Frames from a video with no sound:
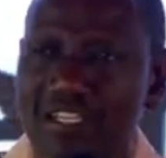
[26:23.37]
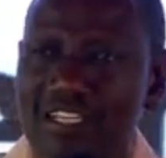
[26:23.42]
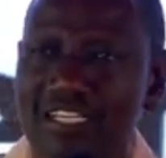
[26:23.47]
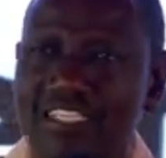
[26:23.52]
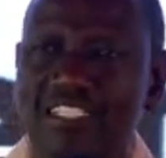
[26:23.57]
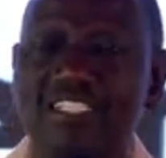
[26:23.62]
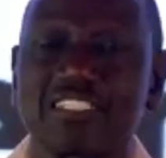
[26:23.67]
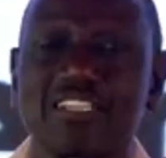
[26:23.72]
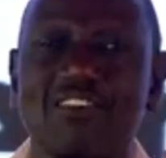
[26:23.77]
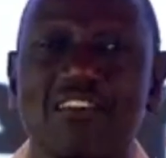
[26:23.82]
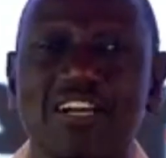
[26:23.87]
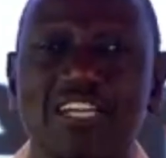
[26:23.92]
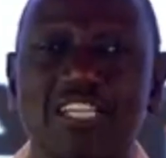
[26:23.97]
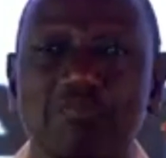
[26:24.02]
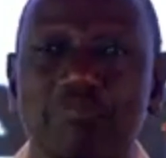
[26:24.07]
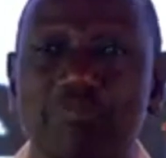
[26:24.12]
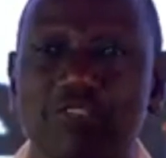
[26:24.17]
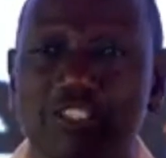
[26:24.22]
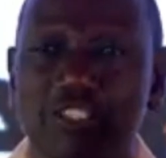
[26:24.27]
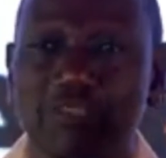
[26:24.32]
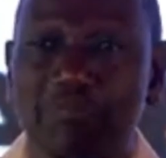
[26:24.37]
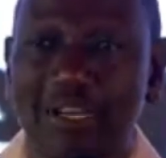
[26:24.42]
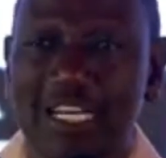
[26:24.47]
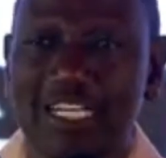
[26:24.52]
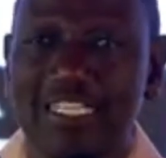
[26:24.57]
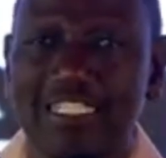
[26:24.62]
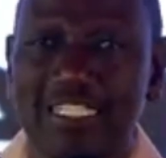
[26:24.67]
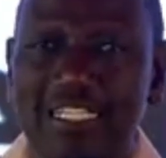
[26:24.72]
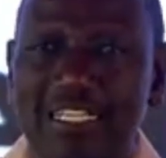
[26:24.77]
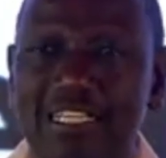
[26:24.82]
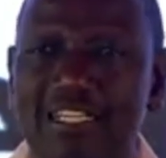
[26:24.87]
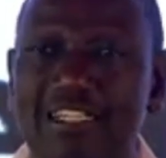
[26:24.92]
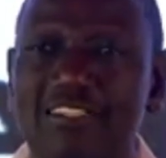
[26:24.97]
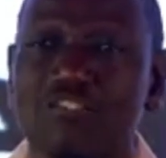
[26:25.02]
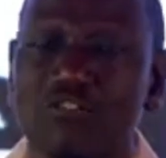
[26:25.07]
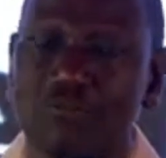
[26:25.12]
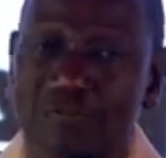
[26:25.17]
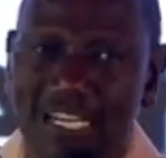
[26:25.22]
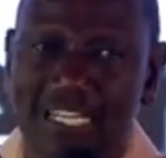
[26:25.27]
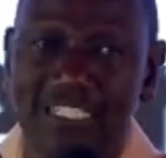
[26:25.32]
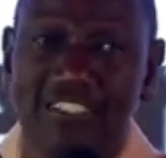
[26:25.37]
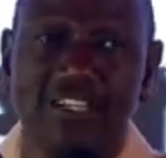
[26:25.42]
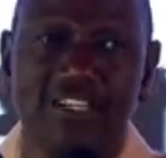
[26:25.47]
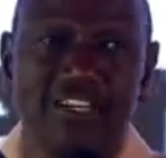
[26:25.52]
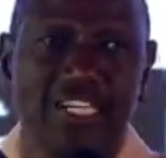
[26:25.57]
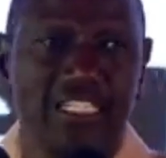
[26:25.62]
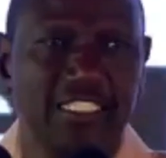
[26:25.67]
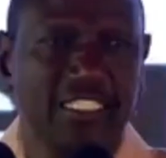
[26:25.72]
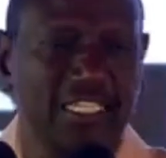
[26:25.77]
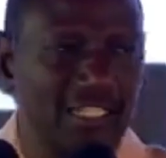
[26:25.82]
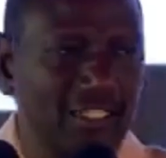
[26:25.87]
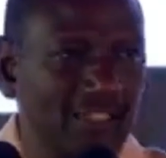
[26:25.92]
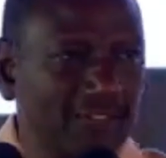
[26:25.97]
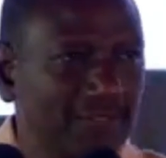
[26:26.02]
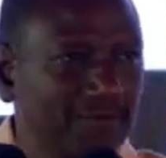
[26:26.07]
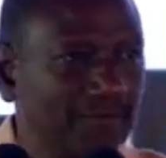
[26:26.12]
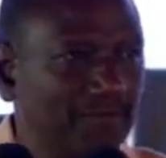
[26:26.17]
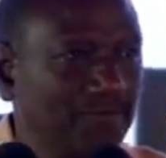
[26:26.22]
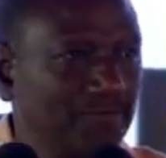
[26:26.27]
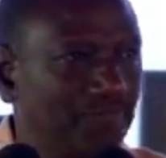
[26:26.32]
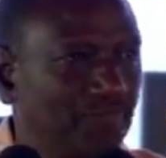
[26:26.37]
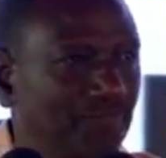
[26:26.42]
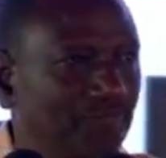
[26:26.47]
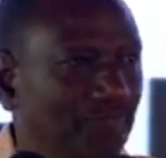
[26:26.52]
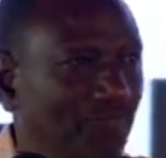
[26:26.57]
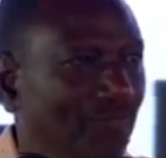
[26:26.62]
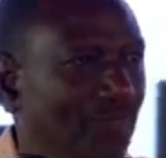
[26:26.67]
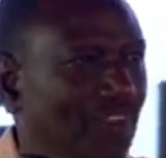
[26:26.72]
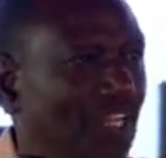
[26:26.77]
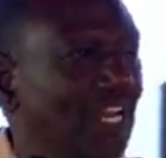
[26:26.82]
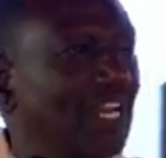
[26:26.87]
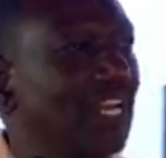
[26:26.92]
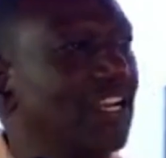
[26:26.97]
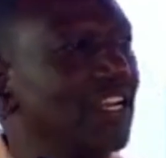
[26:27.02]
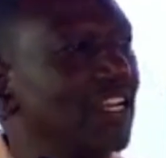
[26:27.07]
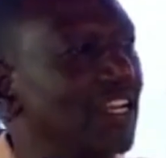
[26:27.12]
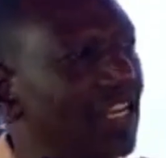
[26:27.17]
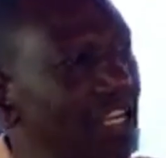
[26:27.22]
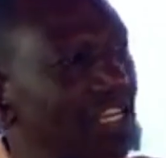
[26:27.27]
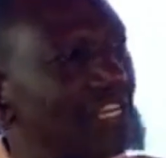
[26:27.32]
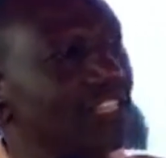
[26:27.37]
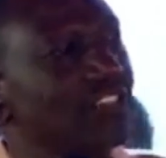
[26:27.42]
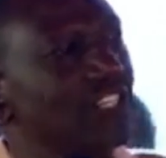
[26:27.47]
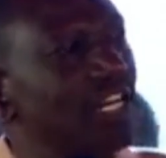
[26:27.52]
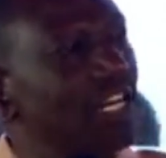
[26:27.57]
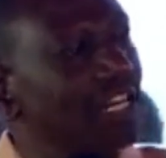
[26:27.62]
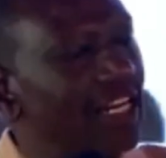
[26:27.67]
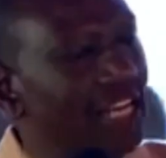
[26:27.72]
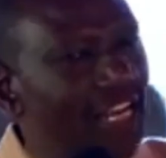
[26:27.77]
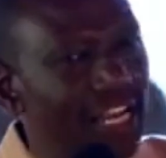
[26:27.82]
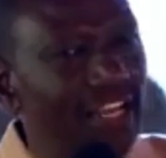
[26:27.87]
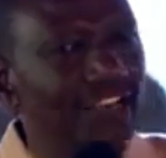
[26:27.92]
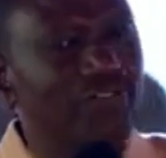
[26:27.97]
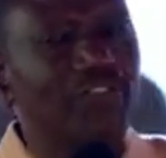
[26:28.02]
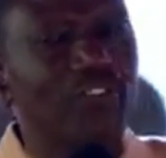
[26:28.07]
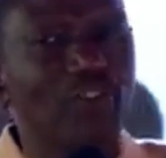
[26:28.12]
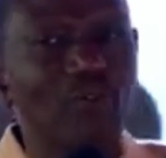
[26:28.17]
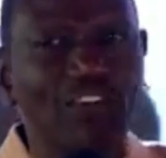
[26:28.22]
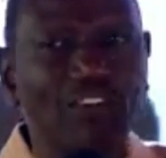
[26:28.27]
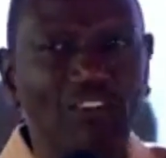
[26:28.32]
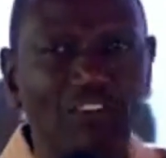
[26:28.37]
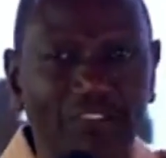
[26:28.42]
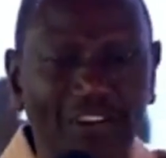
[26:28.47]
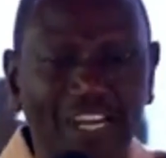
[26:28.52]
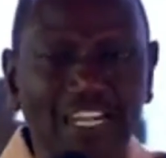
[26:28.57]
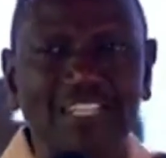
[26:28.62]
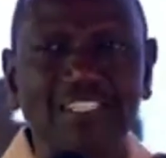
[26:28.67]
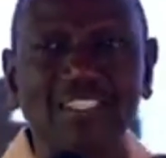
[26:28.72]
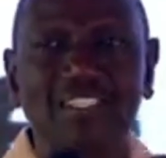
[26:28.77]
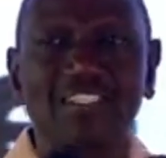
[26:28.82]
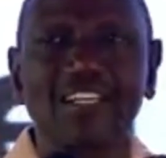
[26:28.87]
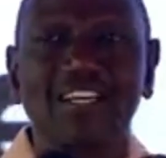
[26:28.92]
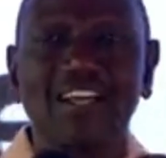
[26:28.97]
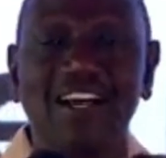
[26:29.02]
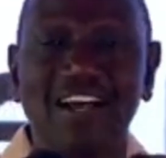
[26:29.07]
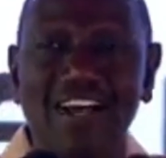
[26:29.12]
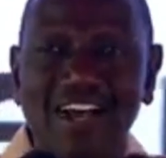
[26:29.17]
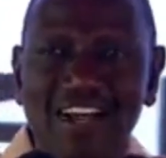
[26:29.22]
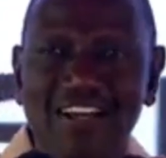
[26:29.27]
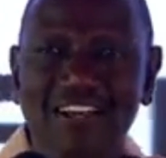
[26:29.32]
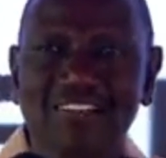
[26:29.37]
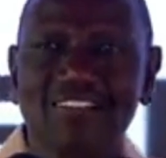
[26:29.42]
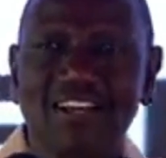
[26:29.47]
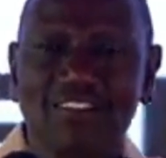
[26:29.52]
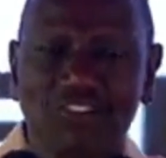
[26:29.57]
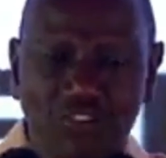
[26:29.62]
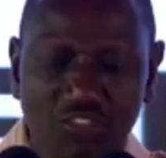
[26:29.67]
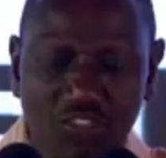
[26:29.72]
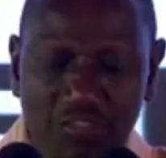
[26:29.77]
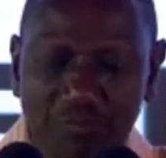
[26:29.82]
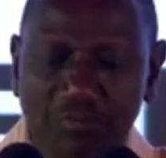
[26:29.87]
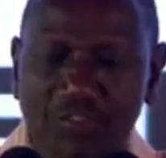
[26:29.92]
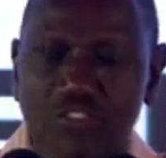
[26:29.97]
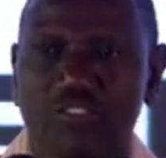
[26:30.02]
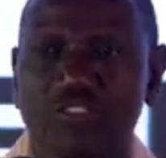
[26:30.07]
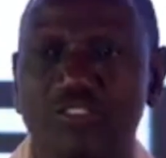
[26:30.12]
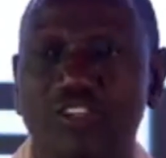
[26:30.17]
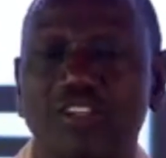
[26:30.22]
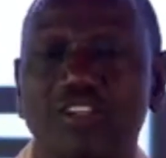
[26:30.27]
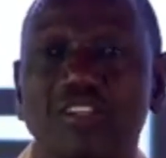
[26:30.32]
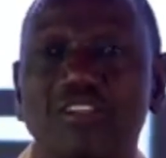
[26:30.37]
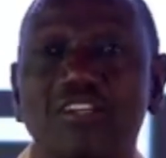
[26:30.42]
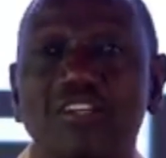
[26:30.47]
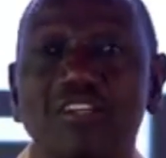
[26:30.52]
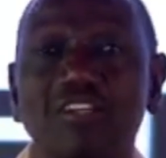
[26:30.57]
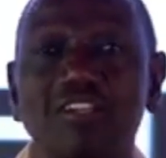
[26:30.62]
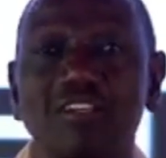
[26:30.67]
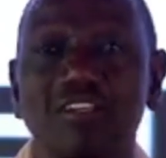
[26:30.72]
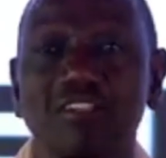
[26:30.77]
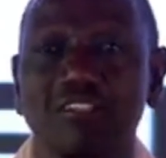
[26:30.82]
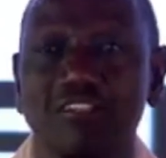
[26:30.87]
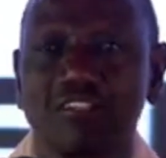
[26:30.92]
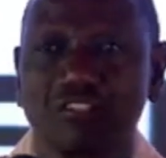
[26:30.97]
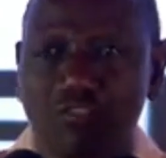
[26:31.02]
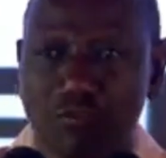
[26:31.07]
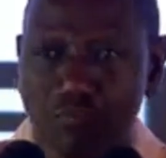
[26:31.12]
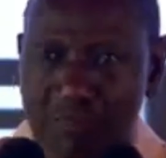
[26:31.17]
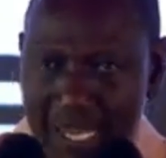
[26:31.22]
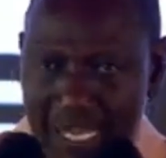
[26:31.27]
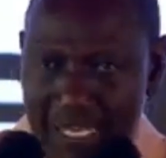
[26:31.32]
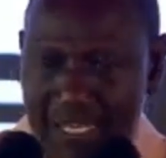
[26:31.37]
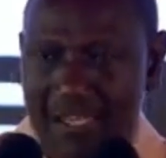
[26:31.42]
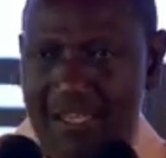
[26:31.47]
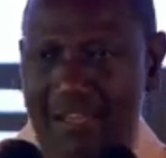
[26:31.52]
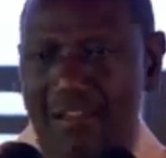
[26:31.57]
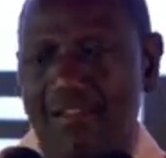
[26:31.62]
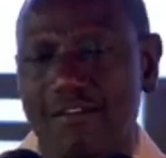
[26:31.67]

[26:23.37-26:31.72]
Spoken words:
it is our responsibility to make it greater. And each and every one of us has a contribution to make.